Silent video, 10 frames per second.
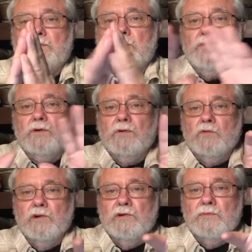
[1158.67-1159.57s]
for
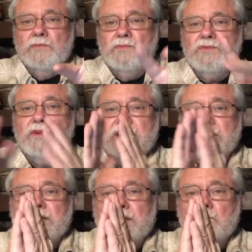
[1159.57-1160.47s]
worms,
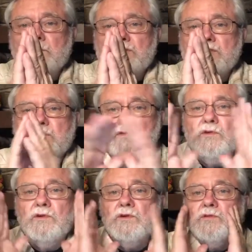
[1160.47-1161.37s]
and wished
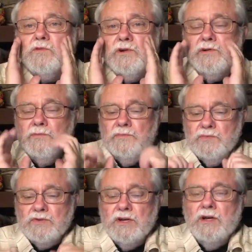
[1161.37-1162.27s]
for
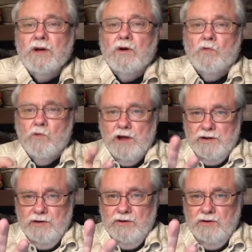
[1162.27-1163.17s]
worms,
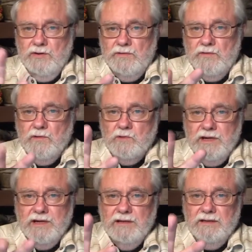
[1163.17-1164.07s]
wonderful
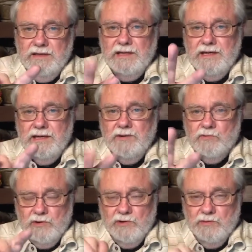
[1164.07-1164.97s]
wiggly
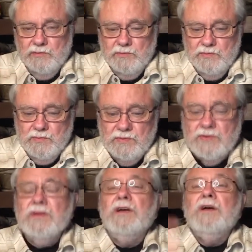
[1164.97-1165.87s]

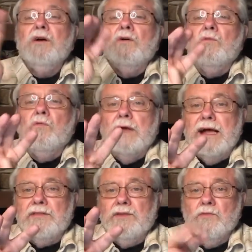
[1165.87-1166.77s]
worms
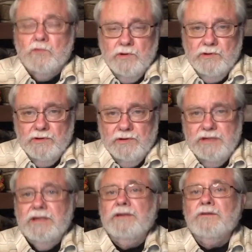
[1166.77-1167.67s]
at the
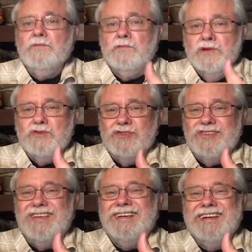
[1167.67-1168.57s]
wooden
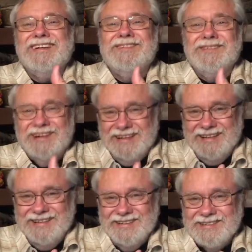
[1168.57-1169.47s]
wishing
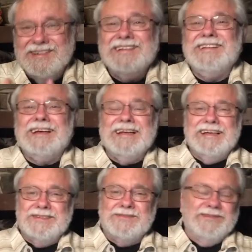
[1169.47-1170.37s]
wells. I did that
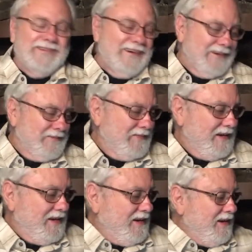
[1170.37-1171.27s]
last one wrong.
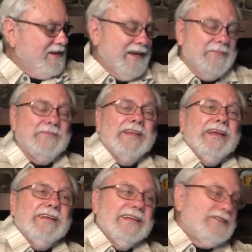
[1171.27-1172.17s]
Okay,
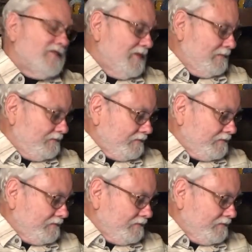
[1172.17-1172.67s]
Let's